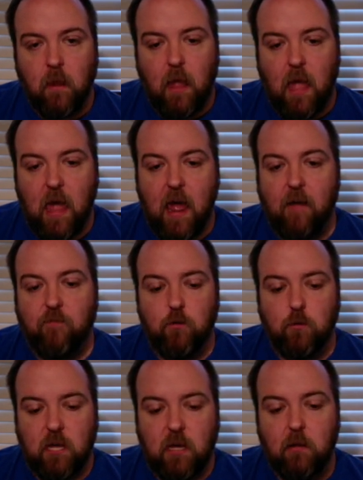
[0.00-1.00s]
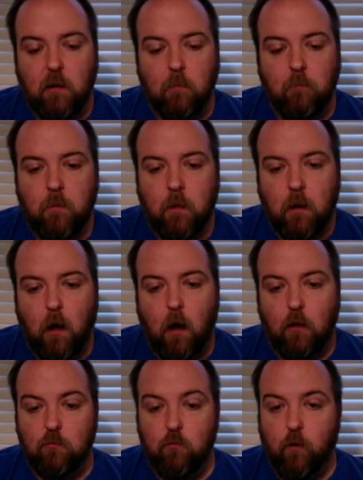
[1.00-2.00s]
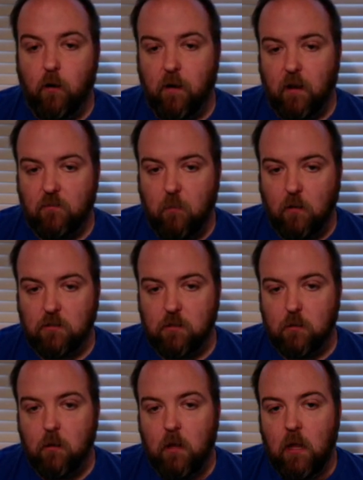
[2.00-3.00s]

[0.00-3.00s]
And after you kill him, you'll move on to the next monster.